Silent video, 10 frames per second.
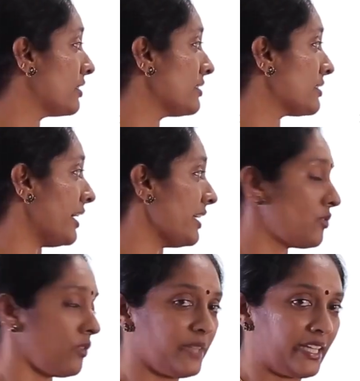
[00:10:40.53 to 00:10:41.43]
starts
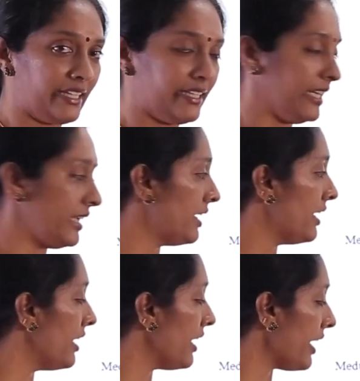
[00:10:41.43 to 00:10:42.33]
from the kidney
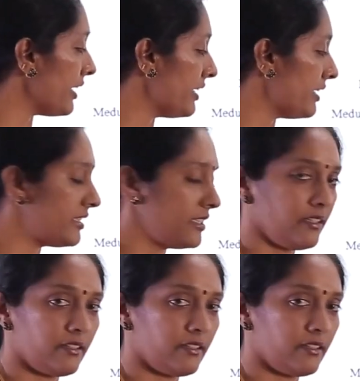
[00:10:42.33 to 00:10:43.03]
and it